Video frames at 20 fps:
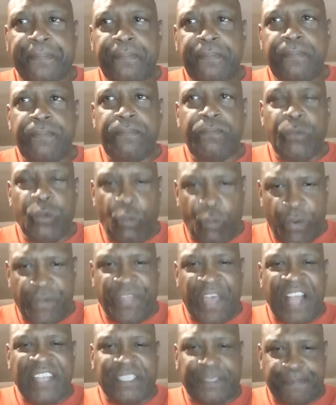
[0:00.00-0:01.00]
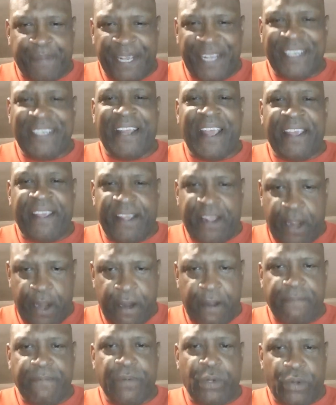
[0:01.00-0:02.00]
where that's being taken care of
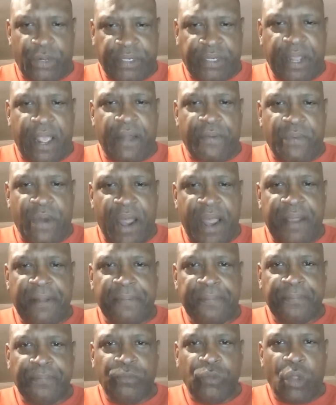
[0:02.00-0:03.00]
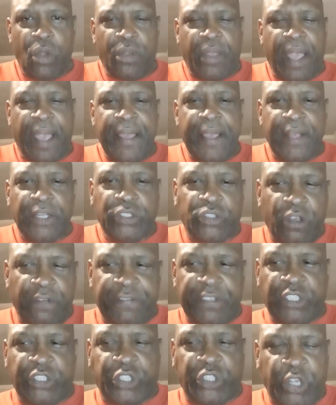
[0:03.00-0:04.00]
and looked at, right? Okay, so if it's a
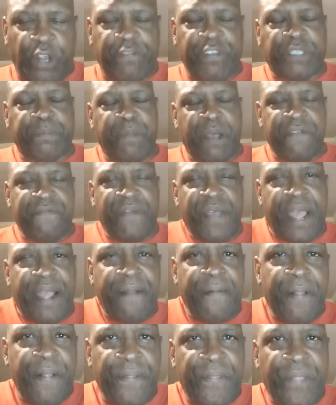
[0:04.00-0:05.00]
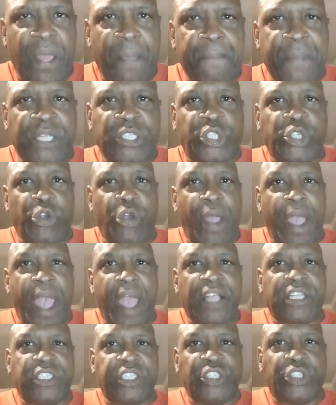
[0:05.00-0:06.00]
service buffet, that means you're
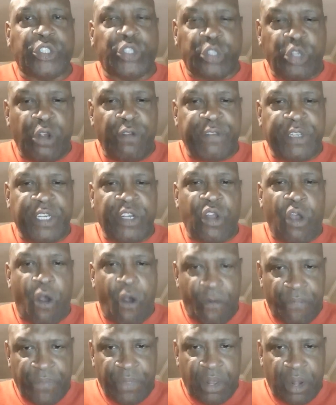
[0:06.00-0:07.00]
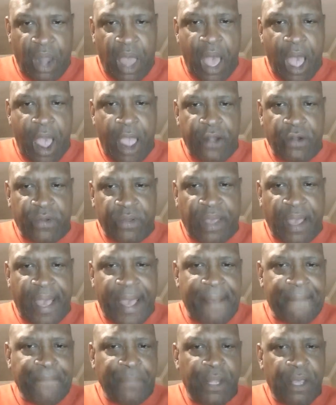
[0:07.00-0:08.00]
actually serving on the line, okay?
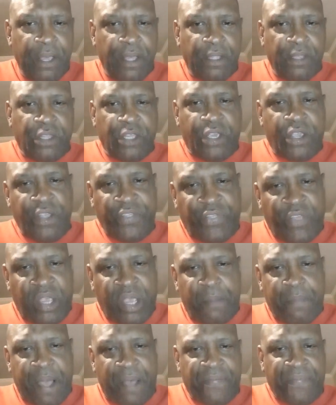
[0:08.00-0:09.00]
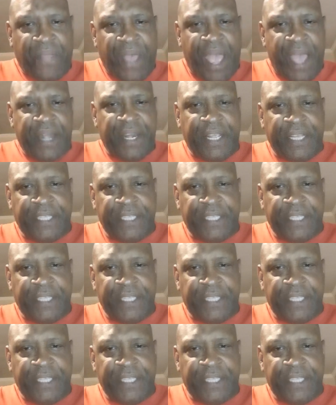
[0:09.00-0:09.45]
The good thing about that is,